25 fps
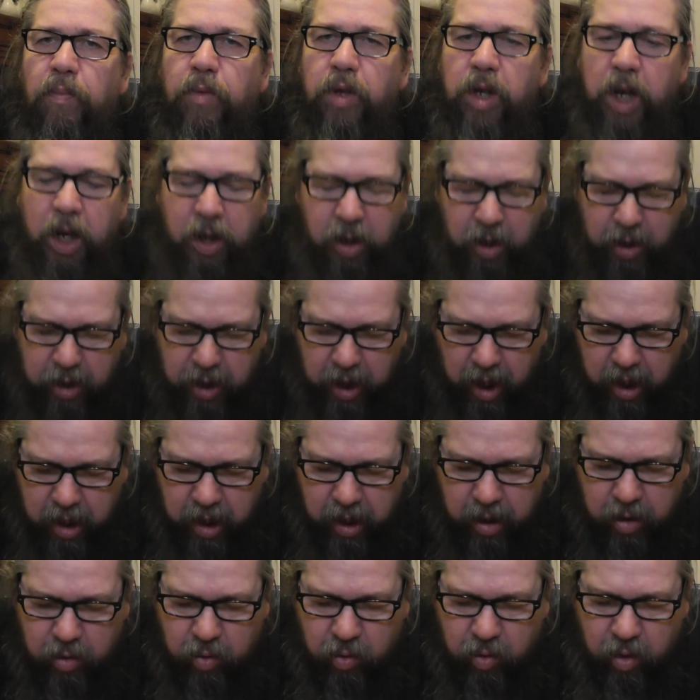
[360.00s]
The inside
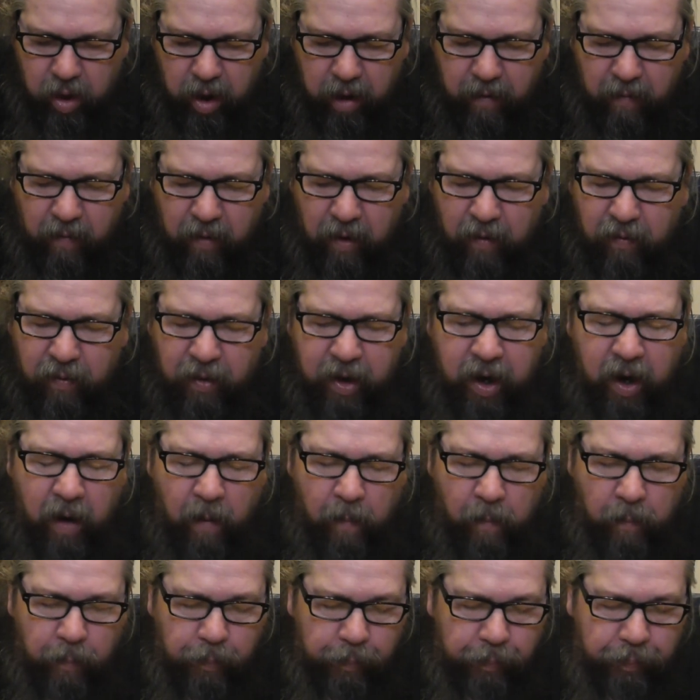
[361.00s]
is really fluffy.
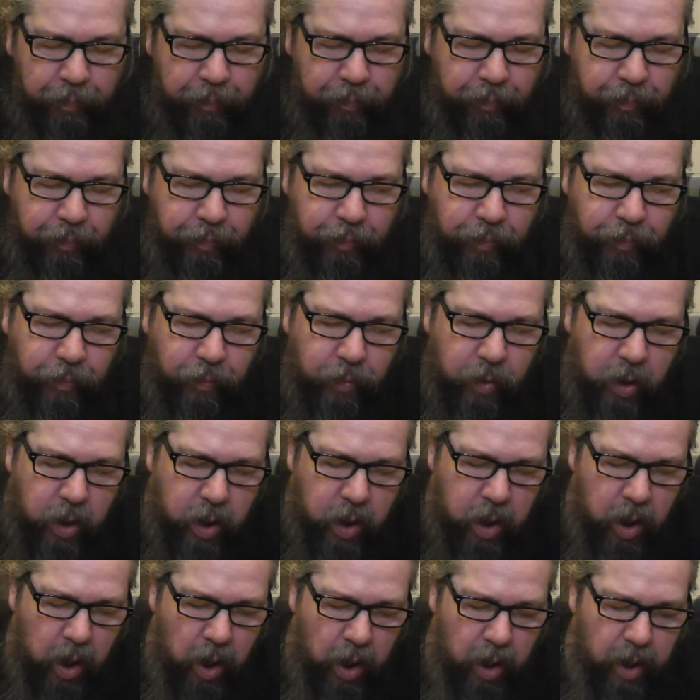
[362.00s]

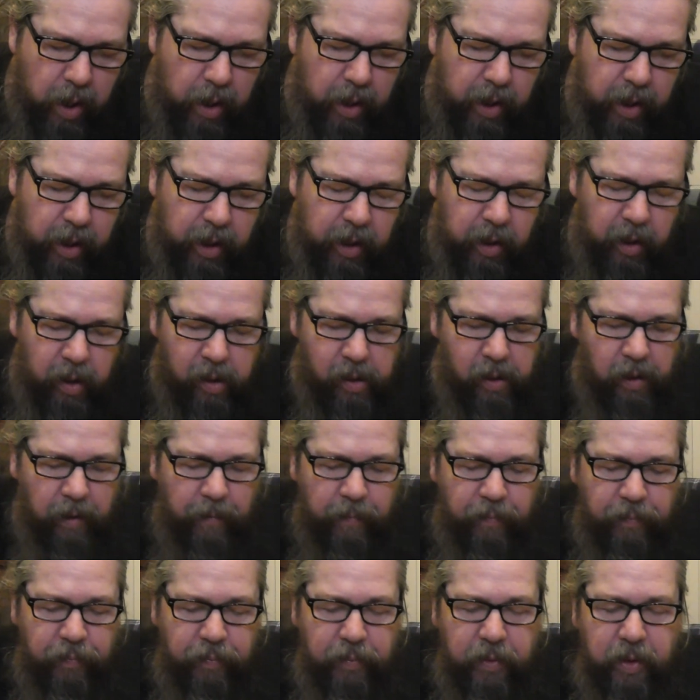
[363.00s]
Let's
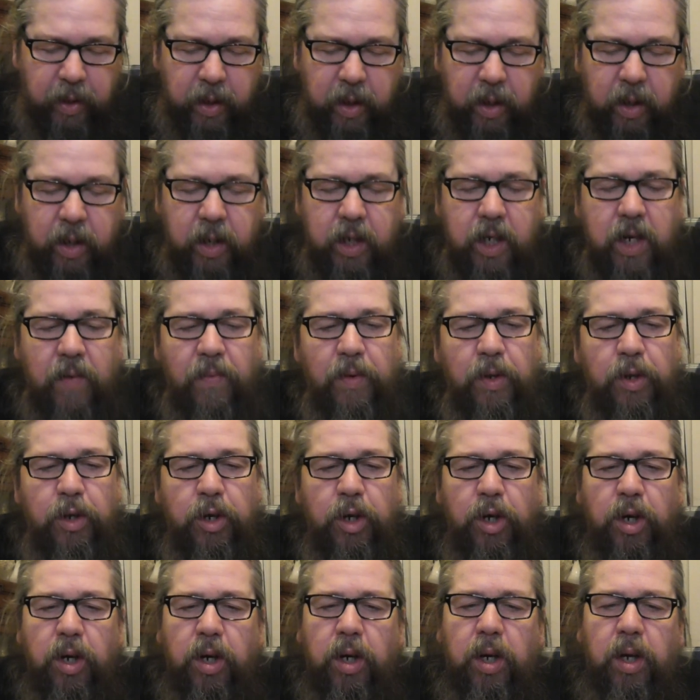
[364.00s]
have a
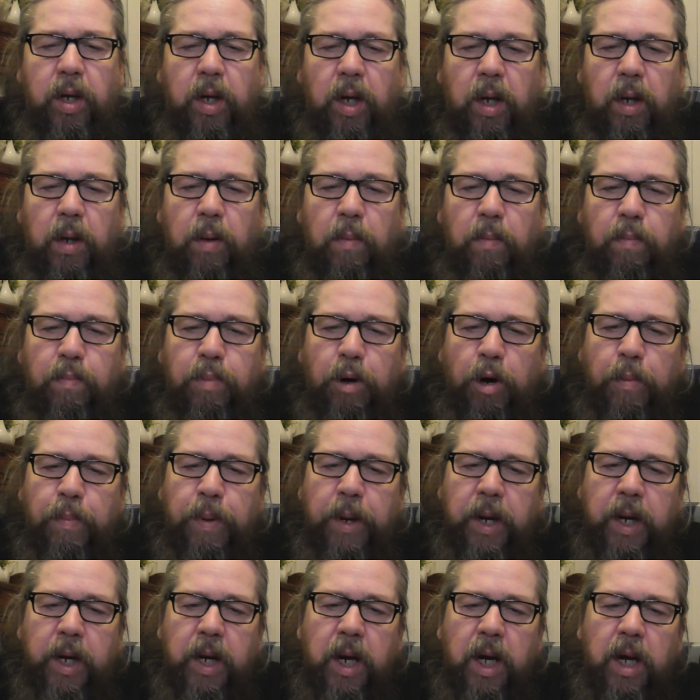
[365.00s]
look. Pop
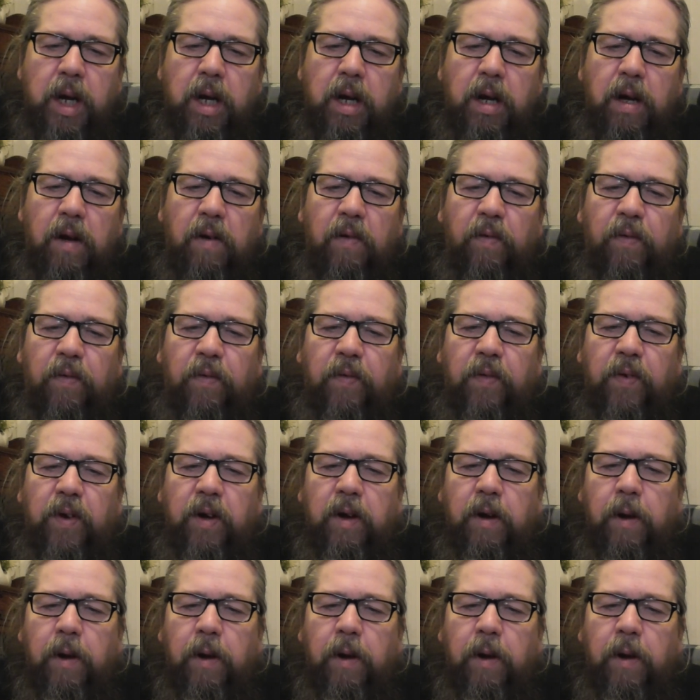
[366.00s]
it in half.